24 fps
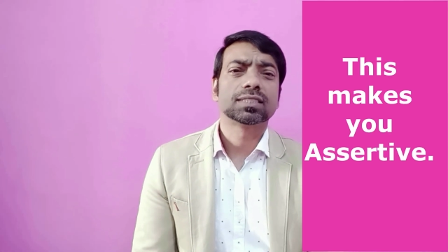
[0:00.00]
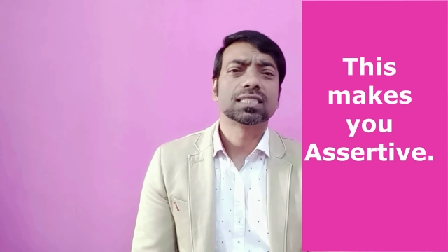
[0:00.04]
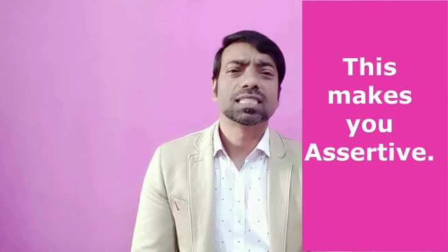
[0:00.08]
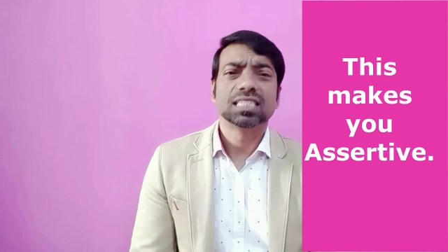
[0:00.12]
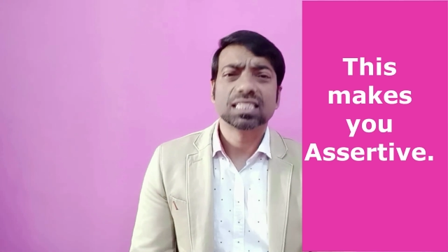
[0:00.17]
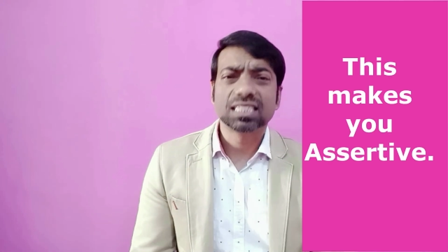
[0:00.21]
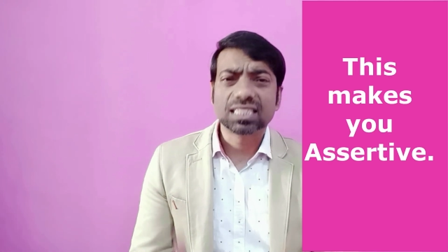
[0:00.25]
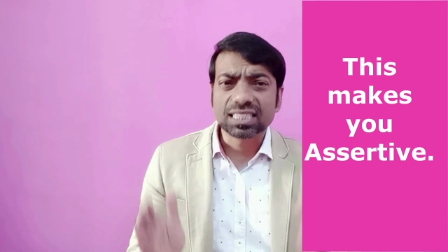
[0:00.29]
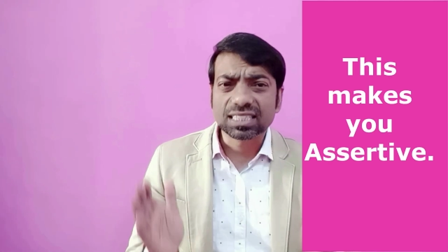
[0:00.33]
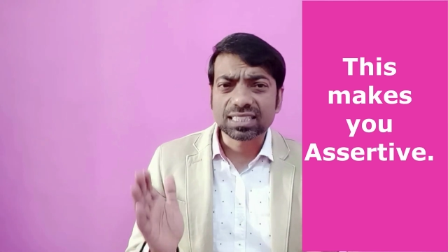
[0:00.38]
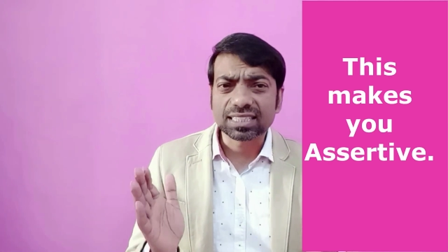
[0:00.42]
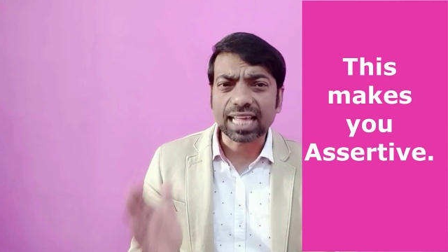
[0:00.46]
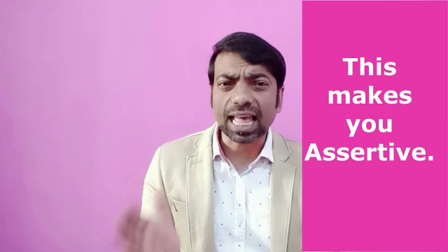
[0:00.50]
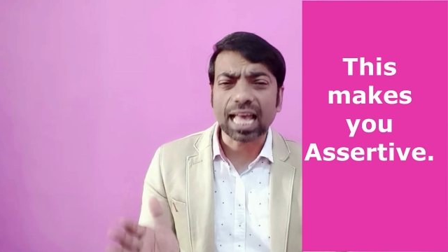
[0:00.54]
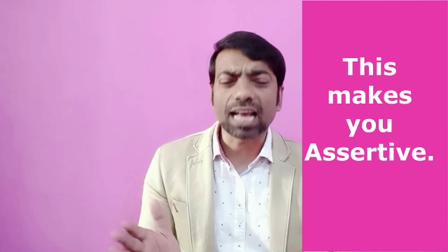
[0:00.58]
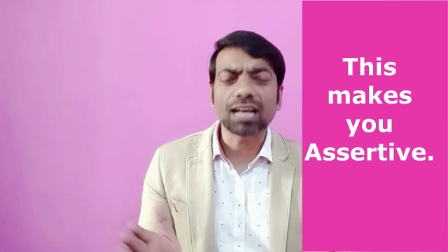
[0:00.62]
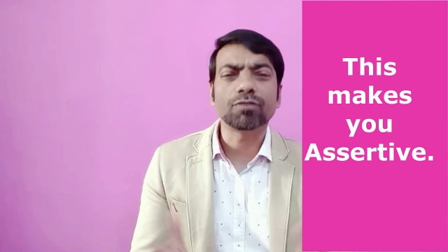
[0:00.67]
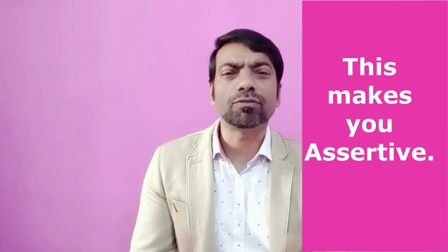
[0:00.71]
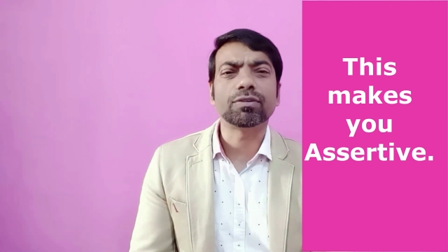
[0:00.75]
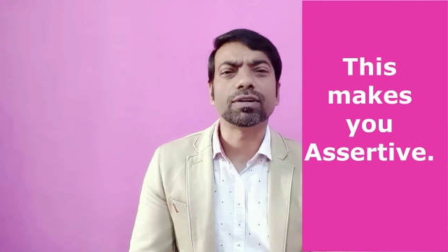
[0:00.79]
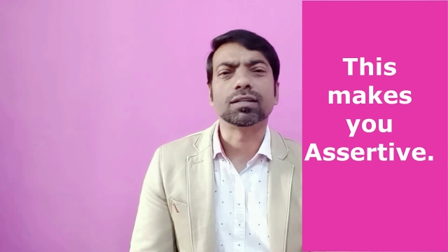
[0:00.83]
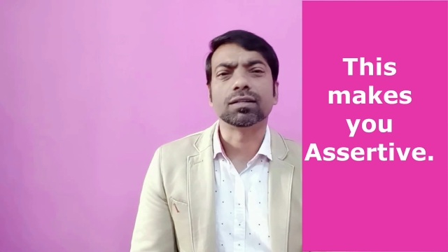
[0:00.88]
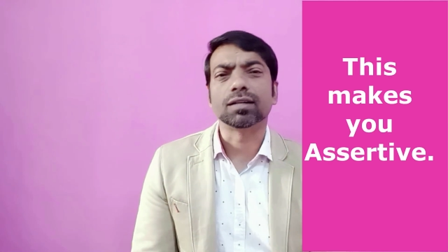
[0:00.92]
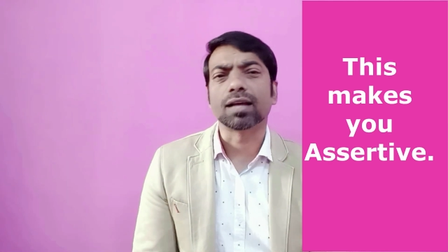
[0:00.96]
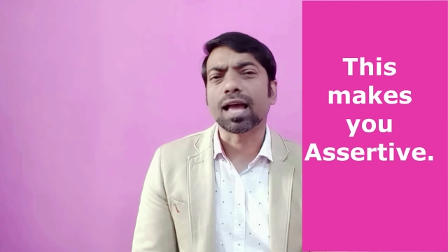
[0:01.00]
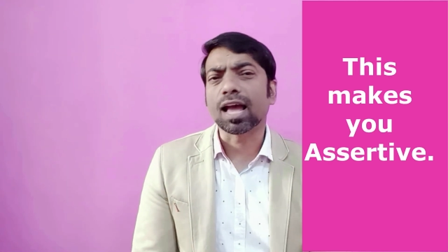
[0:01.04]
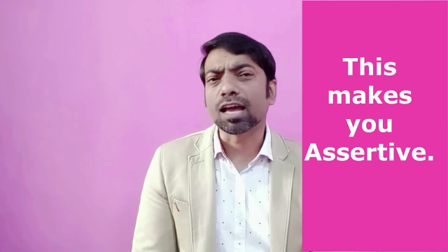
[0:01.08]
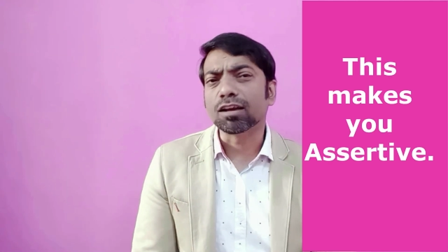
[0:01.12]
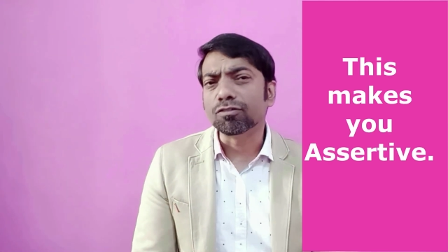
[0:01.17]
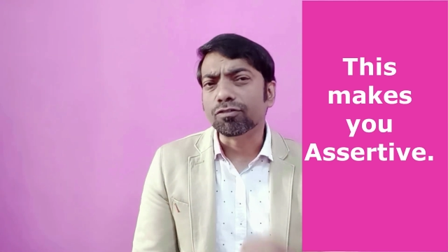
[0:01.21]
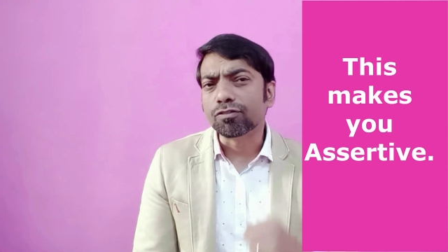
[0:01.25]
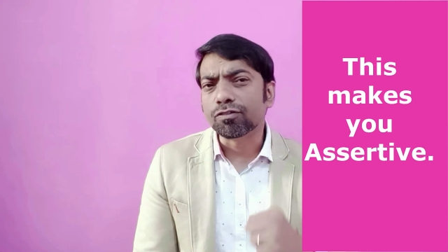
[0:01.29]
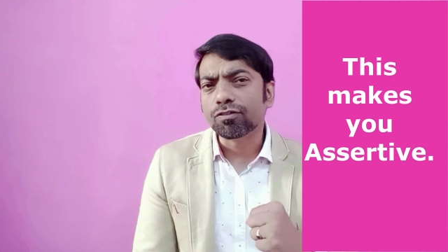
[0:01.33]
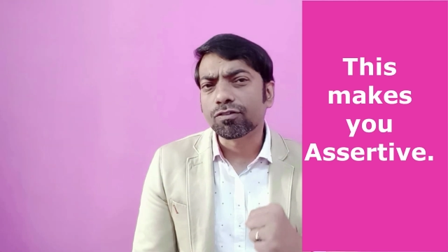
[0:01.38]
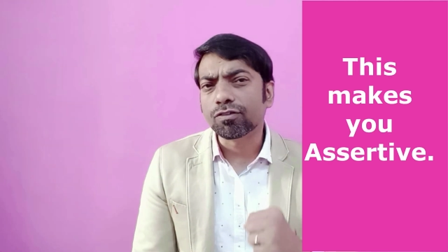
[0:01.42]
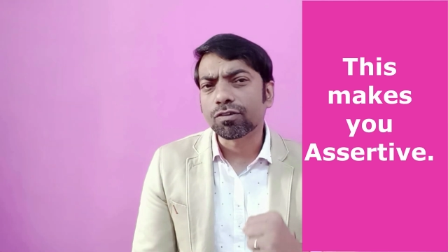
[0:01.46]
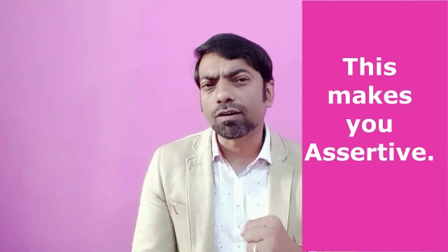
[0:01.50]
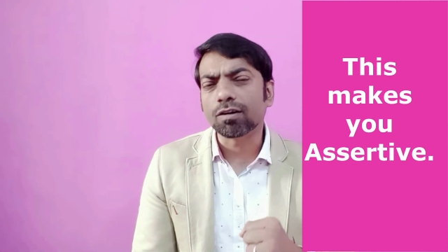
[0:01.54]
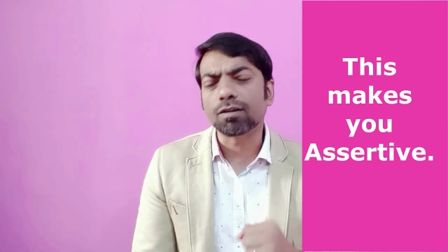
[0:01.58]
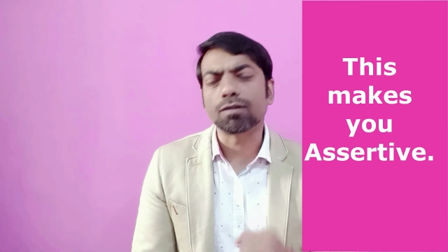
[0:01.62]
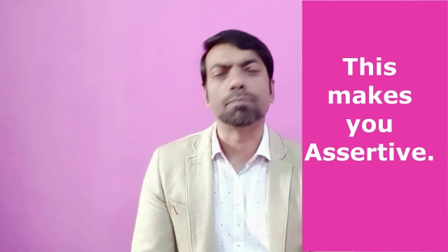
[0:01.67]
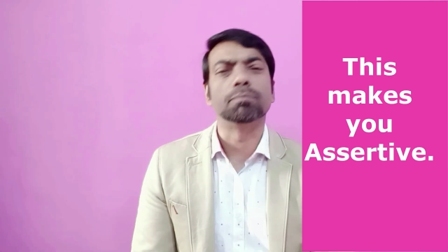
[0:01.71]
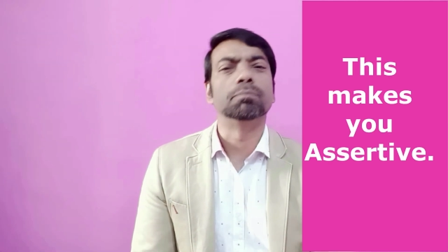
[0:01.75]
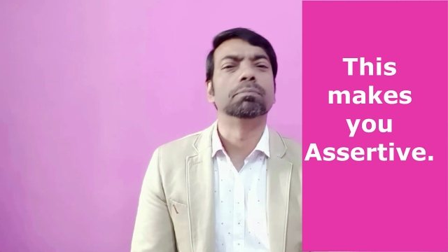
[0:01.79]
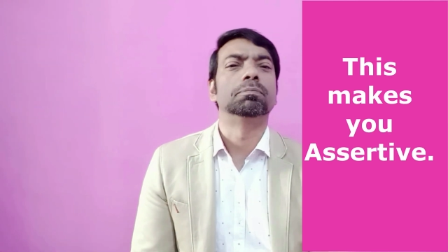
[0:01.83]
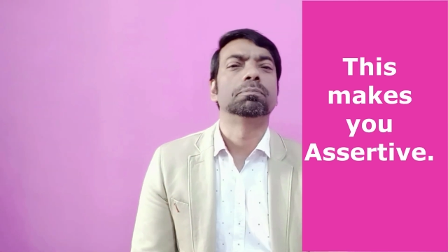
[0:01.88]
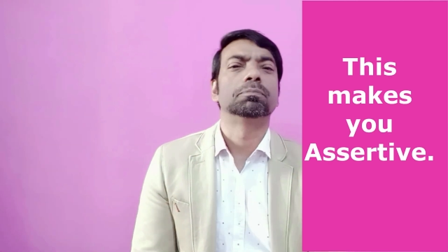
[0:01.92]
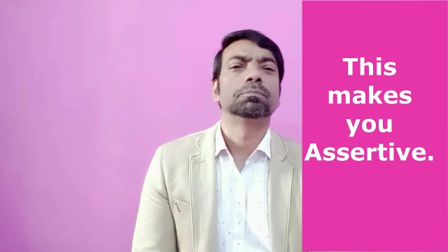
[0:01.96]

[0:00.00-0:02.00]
sanguine, and firm.